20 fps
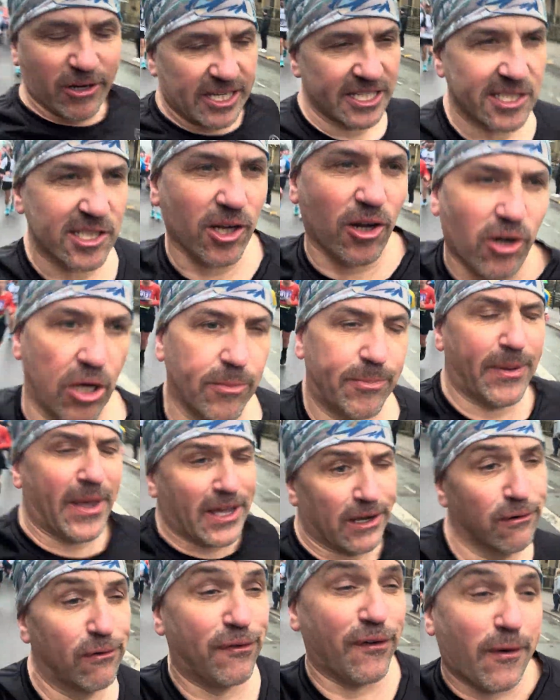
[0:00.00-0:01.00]
It's all
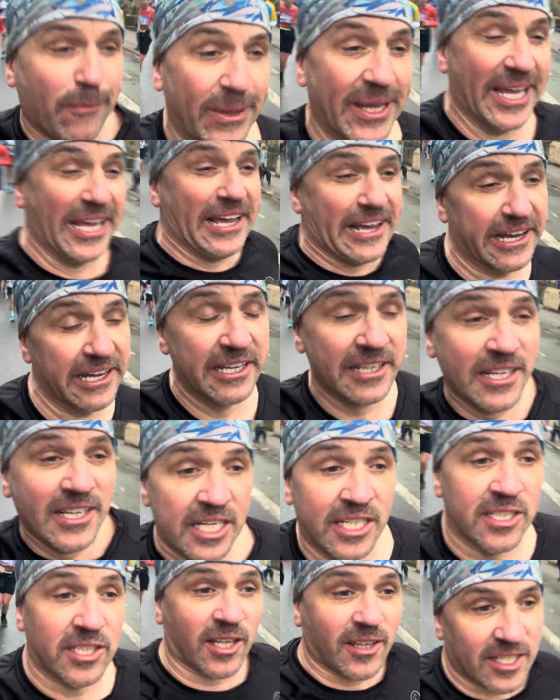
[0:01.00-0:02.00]
uphill from here,
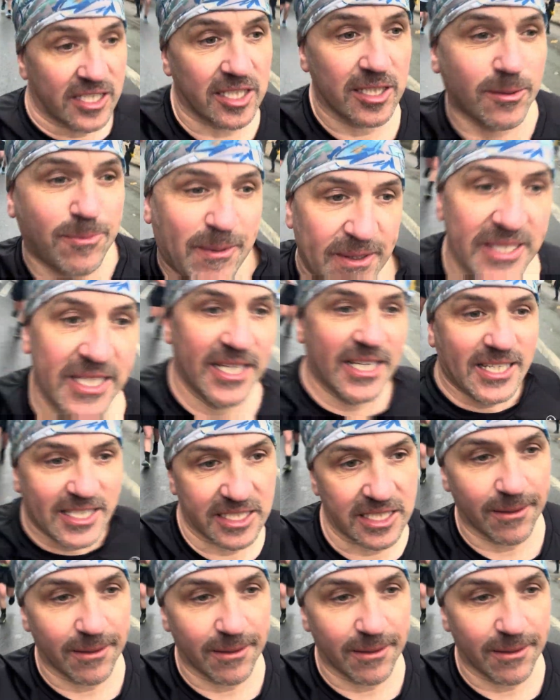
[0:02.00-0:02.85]
so this has been the easy